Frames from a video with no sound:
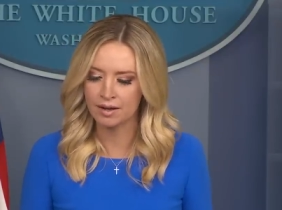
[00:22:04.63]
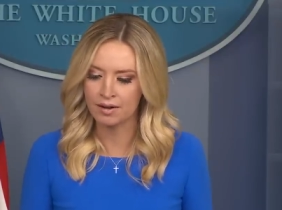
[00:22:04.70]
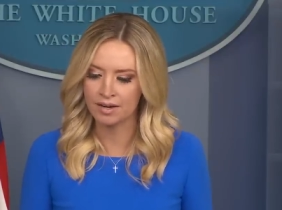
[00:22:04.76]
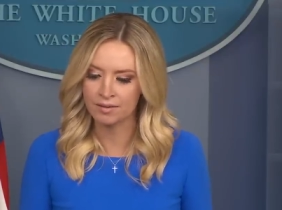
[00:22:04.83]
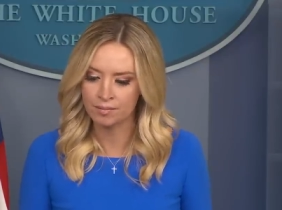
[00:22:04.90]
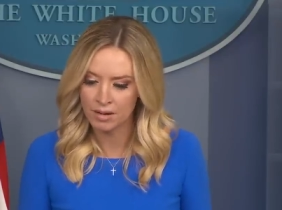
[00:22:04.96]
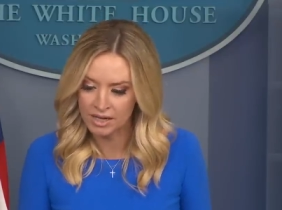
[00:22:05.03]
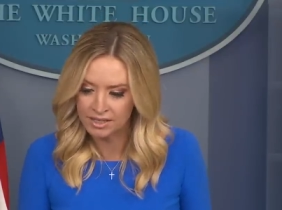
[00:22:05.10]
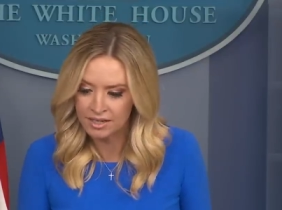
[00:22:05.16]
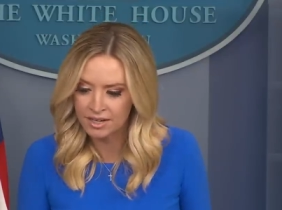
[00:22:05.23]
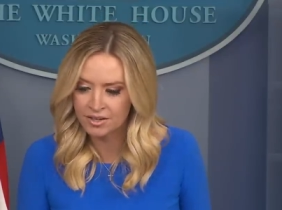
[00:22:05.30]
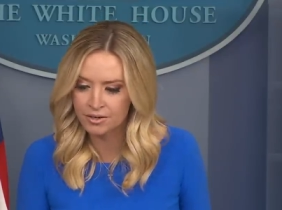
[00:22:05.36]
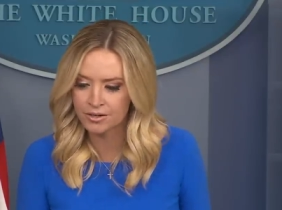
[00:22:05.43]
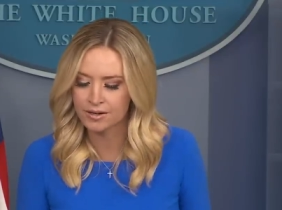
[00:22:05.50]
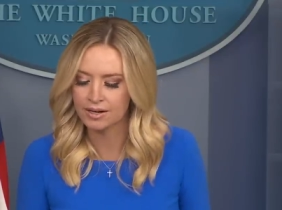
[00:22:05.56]
among
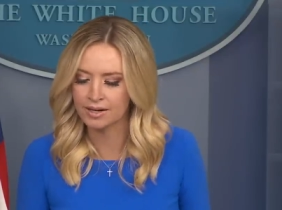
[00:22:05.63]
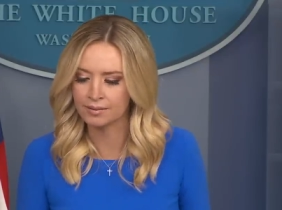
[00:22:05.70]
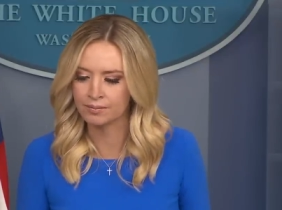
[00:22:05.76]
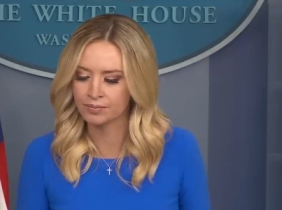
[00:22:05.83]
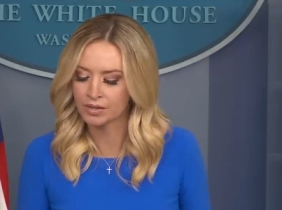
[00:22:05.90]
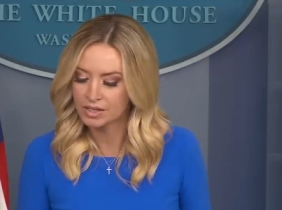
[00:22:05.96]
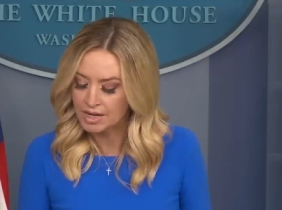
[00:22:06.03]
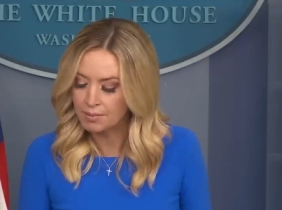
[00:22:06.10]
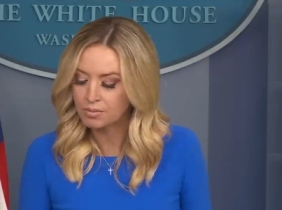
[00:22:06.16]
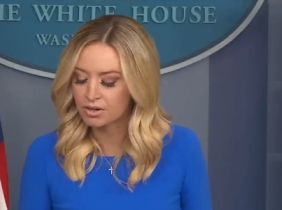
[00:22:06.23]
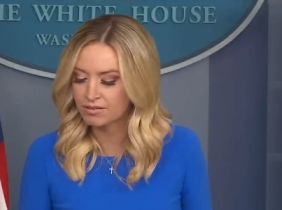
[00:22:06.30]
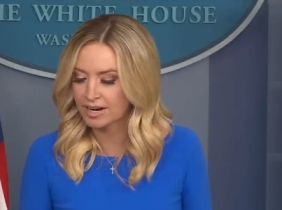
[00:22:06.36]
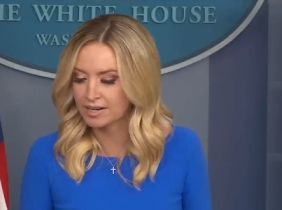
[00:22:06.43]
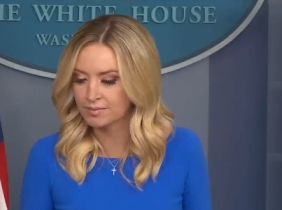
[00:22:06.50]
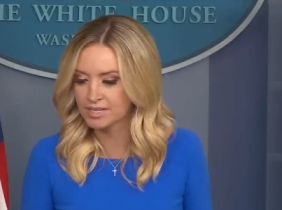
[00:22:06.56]
another um, number
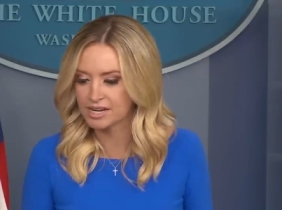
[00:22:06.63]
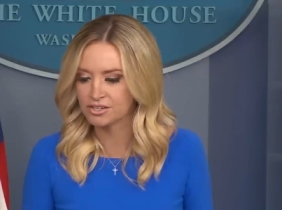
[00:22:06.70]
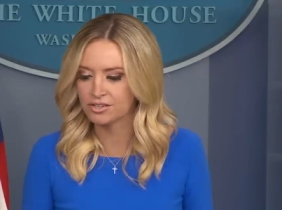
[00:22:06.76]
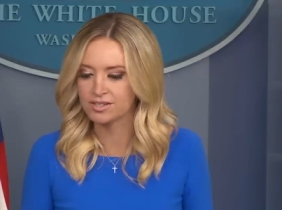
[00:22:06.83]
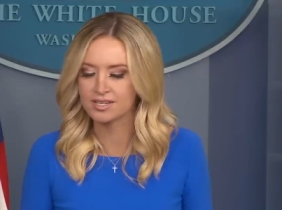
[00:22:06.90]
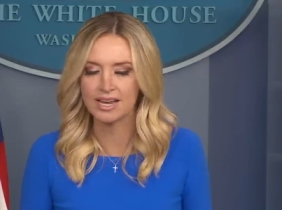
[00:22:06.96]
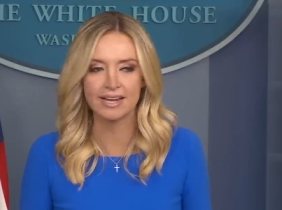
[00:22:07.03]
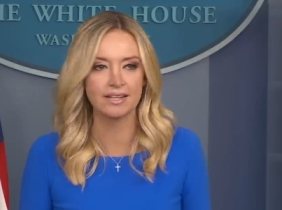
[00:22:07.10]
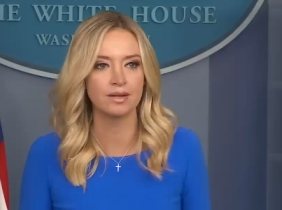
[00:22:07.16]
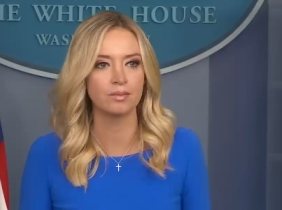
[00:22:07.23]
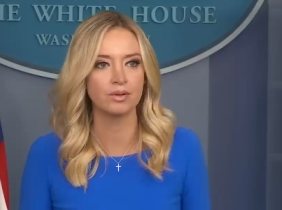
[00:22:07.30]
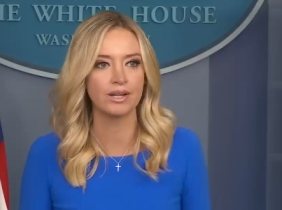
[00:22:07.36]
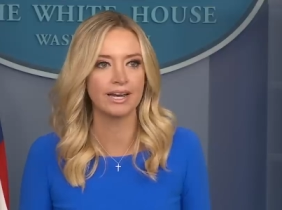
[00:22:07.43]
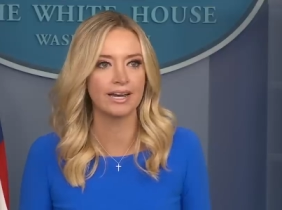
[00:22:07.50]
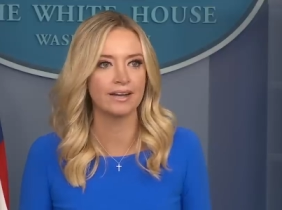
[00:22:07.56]
of items, I should say, in the
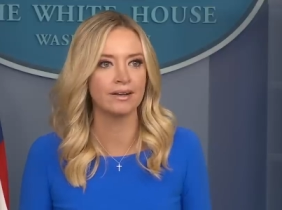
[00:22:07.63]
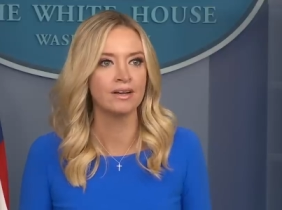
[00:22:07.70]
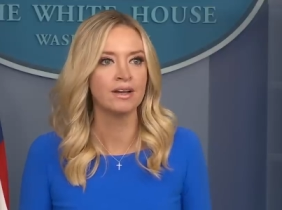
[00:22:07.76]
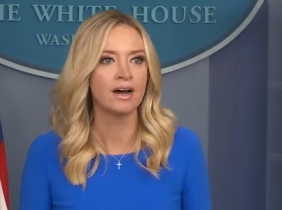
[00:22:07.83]
plan,